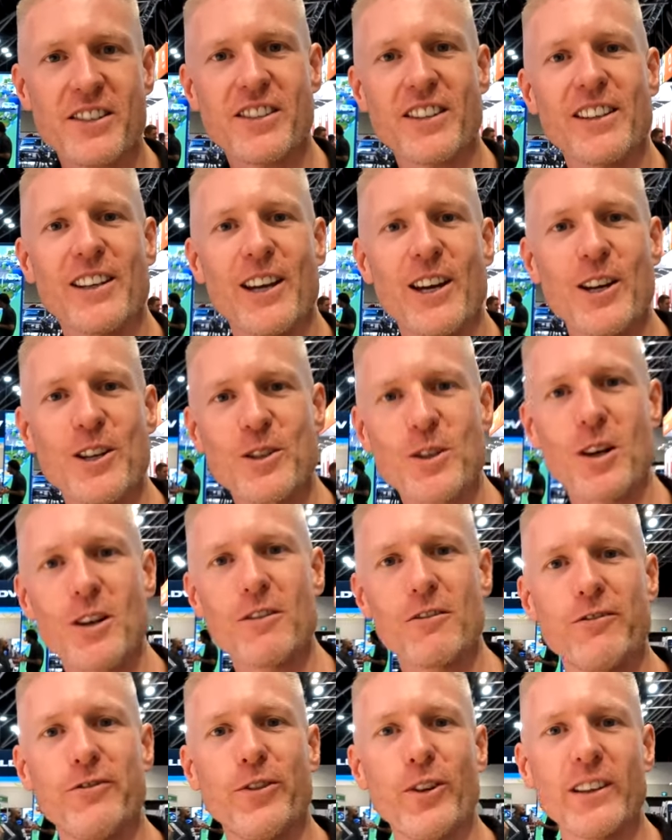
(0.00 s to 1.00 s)
is the end
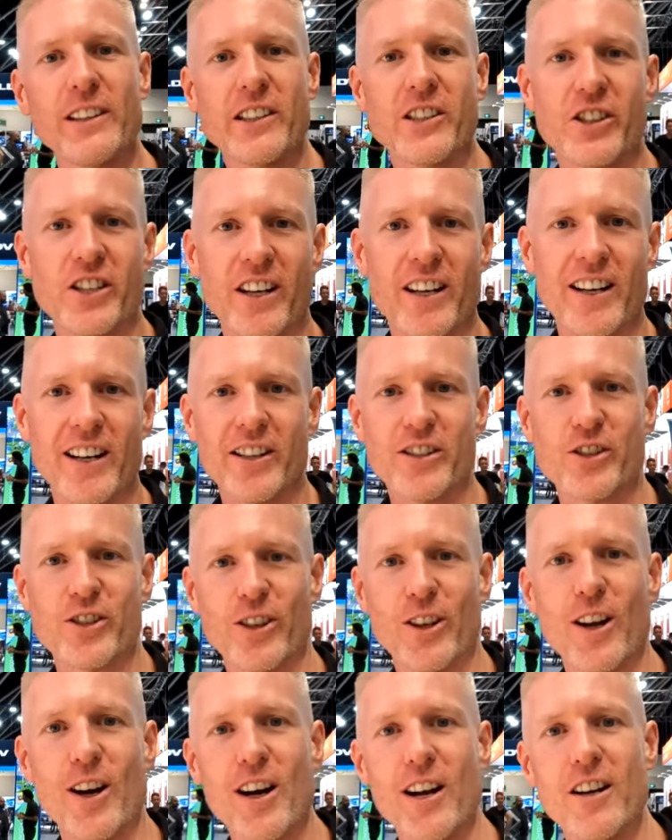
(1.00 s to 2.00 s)
of Fully Charged
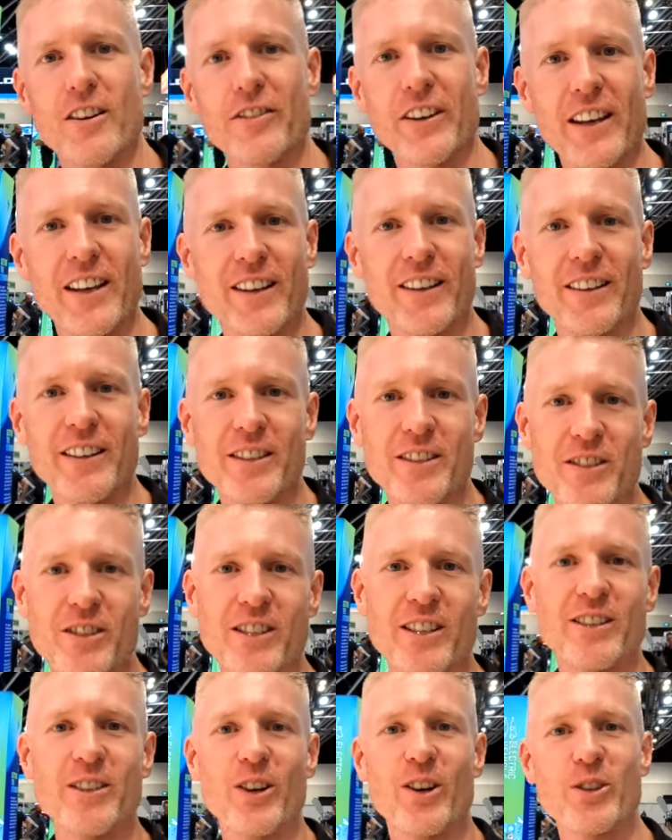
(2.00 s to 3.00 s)
Live here in
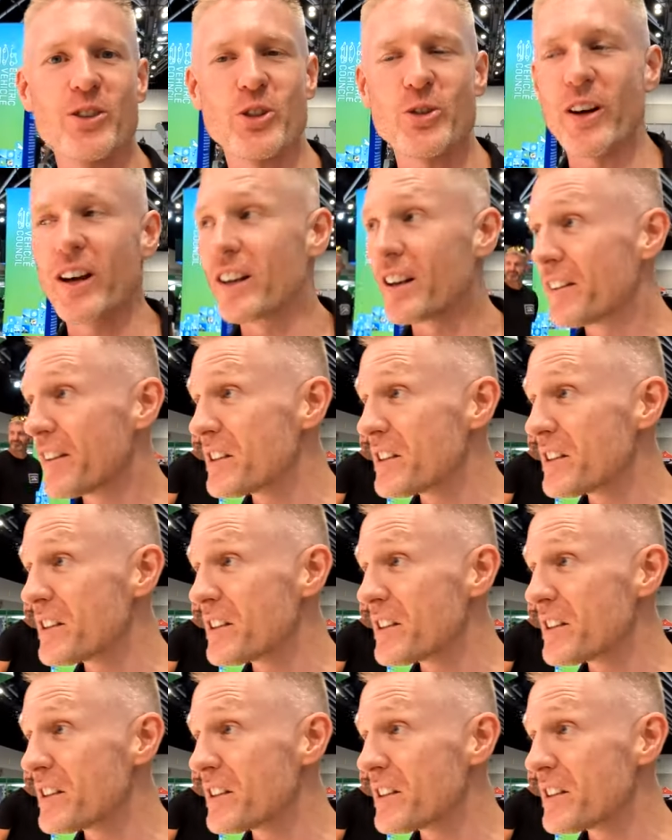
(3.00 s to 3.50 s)
Sydney, Australia.